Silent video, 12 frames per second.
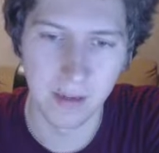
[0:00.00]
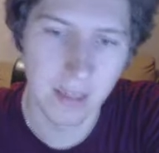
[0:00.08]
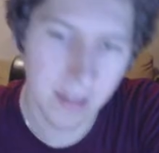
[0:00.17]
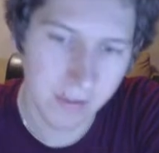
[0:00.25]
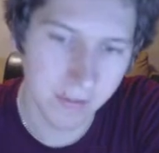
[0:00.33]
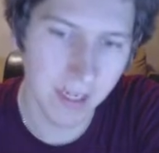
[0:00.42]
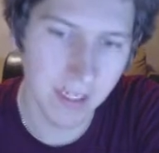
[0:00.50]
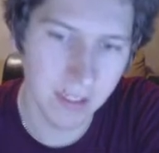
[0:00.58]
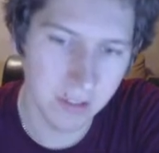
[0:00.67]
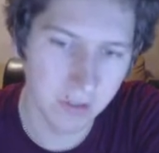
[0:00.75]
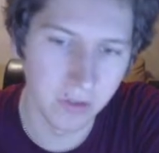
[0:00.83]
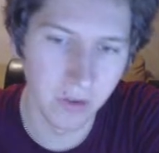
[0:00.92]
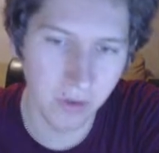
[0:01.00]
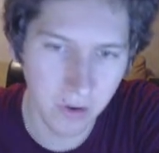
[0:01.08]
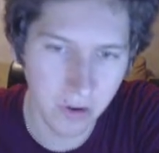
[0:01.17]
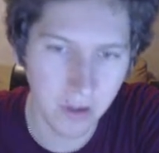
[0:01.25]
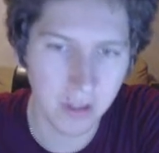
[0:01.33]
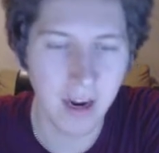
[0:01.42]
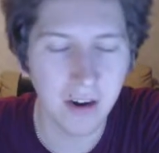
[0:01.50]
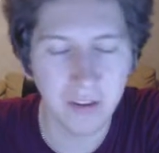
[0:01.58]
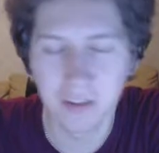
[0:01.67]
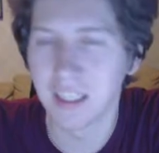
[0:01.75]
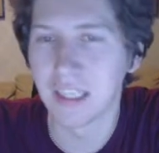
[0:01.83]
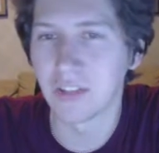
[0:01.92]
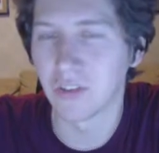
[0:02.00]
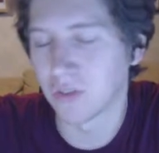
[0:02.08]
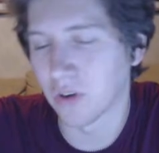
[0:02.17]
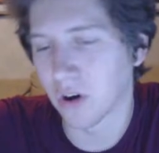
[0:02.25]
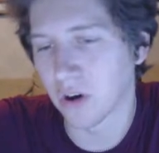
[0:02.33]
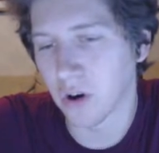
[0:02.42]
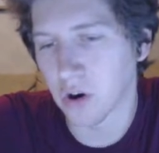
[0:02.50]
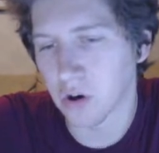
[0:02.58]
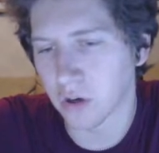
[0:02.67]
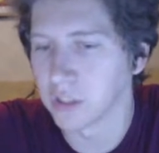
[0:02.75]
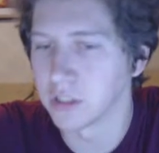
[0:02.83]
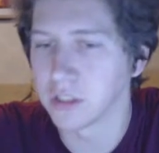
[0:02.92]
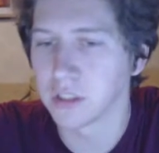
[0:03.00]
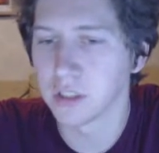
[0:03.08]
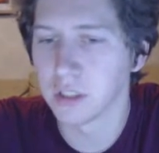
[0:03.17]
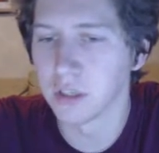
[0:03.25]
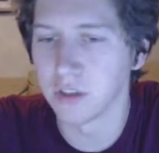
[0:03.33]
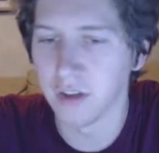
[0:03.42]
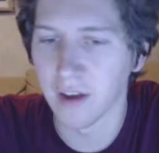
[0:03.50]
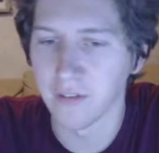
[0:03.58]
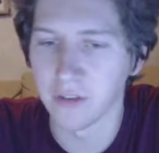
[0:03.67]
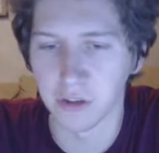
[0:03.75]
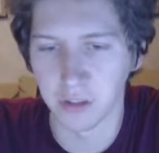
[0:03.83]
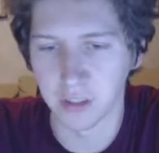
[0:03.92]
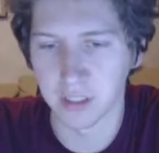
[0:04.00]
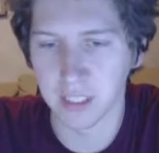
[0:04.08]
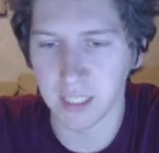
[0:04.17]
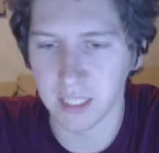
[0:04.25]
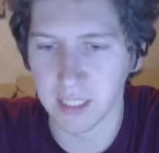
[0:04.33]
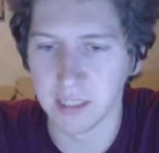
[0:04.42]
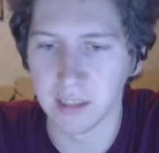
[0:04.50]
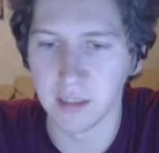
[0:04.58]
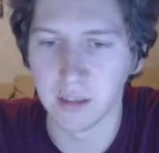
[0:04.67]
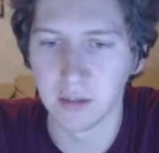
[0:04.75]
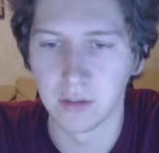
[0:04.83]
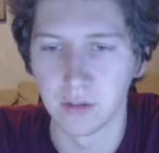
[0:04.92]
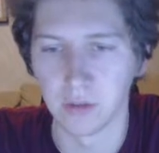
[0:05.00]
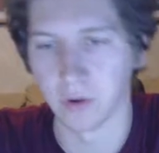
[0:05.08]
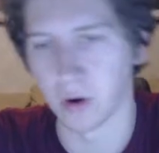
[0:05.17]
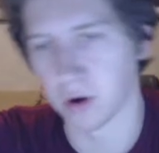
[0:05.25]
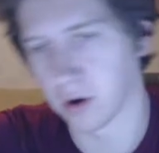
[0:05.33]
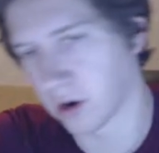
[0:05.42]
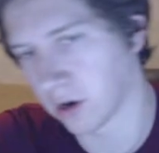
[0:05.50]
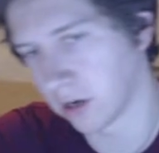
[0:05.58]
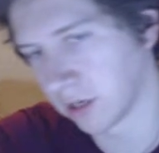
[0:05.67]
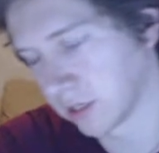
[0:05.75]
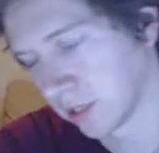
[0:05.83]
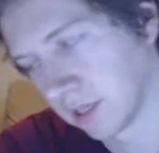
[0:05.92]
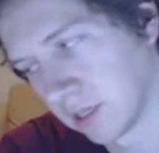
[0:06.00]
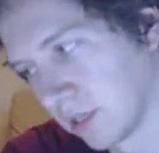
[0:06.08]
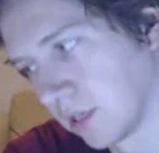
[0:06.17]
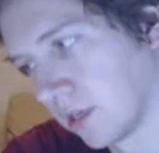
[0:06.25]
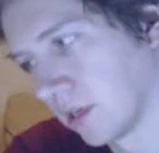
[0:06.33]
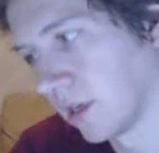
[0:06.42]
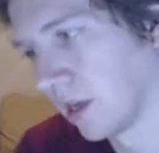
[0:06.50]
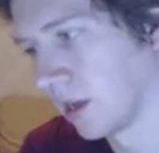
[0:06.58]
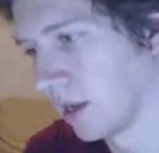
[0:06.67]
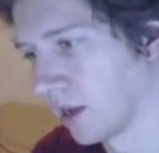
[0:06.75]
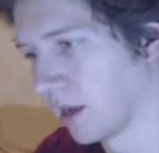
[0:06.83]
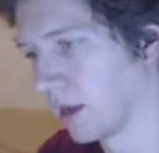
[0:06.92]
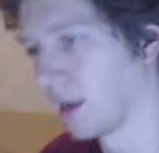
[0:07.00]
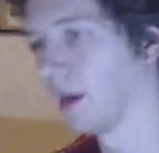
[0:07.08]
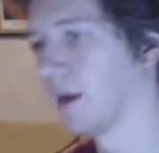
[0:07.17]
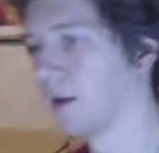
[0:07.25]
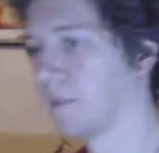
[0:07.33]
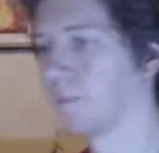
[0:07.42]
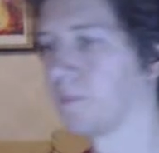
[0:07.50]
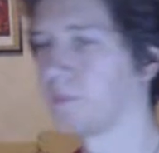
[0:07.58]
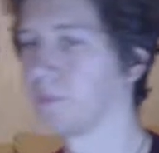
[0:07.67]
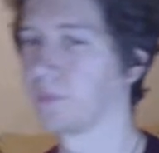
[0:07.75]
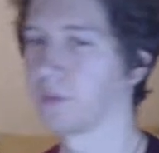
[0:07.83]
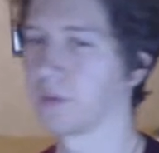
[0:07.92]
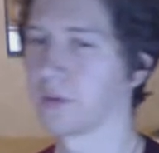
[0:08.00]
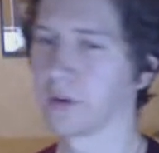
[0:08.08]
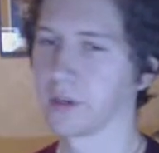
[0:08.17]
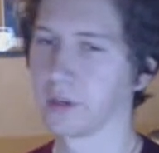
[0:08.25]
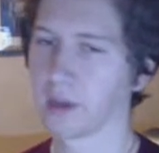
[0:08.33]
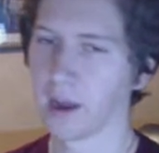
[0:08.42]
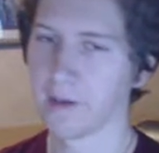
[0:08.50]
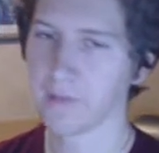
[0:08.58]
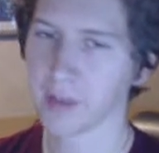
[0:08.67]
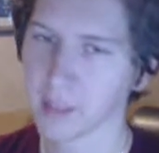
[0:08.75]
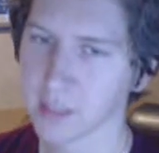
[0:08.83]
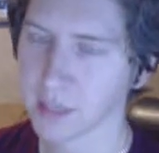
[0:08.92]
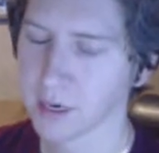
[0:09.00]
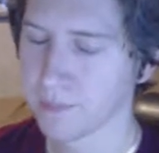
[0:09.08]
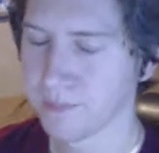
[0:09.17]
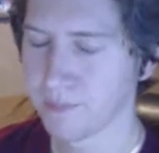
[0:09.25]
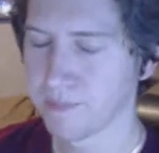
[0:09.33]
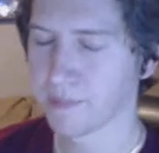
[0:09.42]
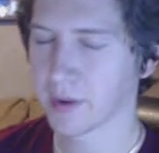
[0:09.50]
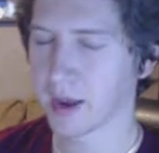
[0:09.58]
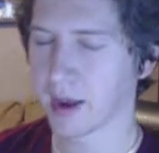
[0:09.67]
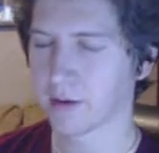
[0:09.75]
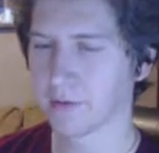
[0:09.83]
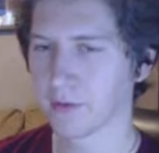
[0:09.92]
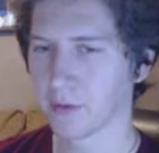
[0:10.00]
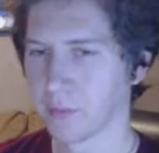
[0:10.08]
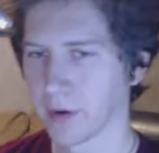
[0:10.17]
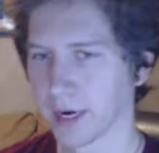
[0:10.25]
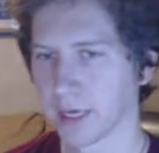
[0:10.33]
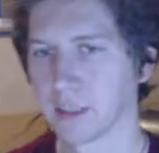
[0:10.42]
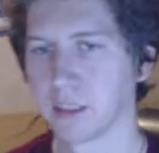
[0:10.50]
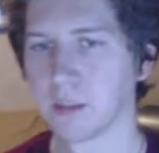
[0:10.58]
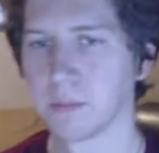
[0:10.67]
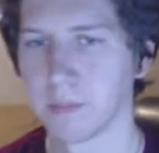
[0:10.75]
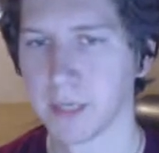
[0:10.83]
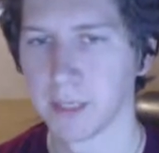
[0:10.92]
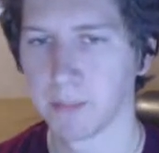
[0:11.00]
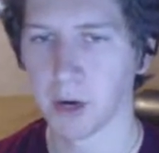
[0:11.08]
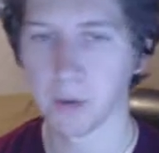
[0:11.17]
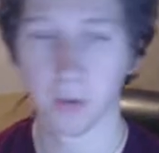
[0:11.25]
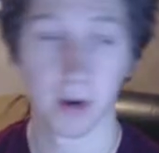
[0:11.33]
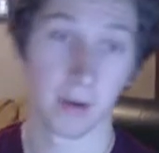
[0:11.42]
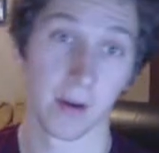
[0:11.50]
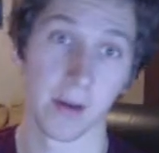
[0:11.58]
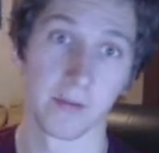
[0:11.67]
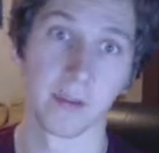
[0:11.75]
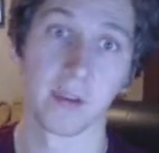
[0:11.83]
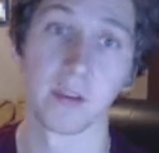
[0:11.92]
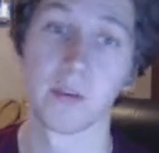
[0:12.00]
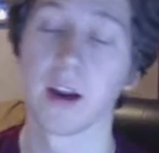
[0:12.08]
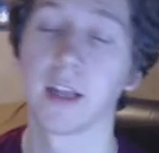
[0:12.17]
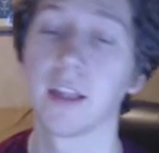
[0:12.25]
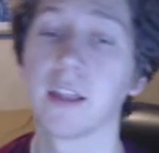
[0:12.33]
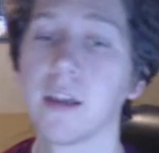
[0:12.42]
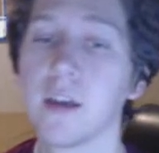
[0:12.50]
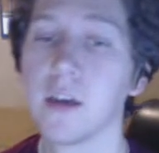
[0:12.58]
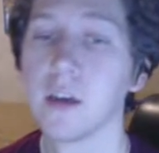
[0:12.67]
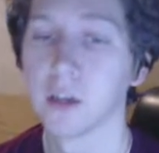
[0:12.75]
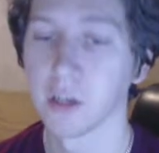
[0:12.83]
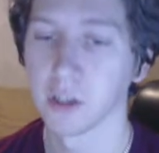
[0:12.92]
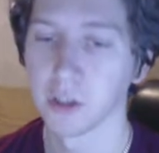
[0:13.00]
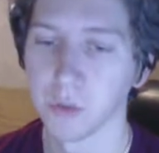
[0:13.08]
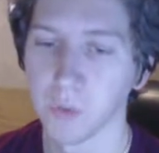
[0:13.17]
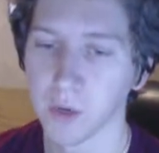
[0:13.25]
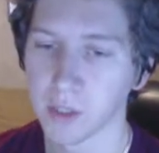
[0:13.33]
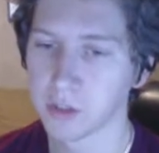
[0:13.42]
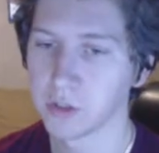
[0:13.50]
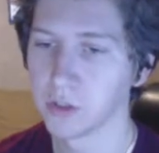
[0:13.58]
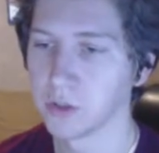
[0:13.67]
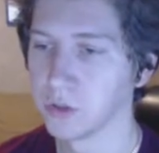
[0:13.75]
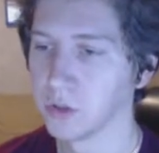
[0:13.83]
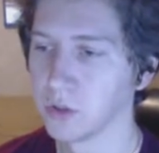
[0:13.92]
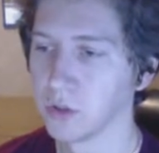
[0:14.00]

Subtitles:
thing is, you're not guaranteed to draw cards. You have to succeed to draw cards. So I think it's in a kind of a weird spot without having tried it, because you want to,